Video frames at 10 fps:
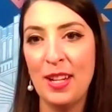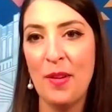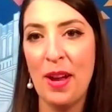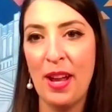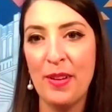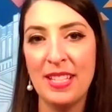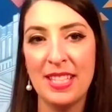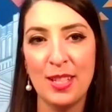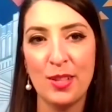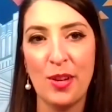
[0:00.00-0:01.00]
I
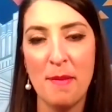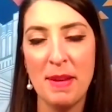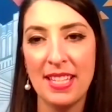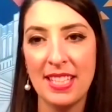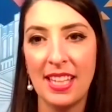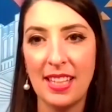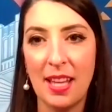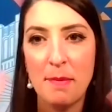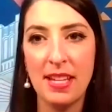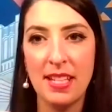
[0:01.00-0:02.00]
always describe it as like
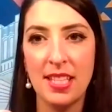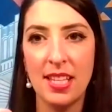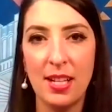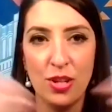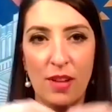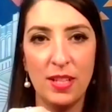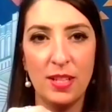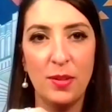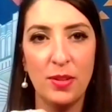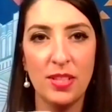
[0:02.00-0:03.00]
that big city shoved
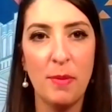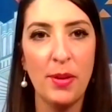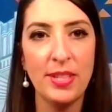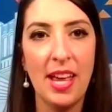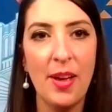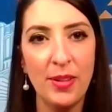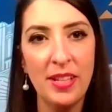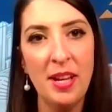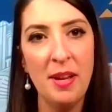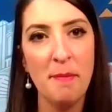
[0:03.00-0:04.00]
into a small town,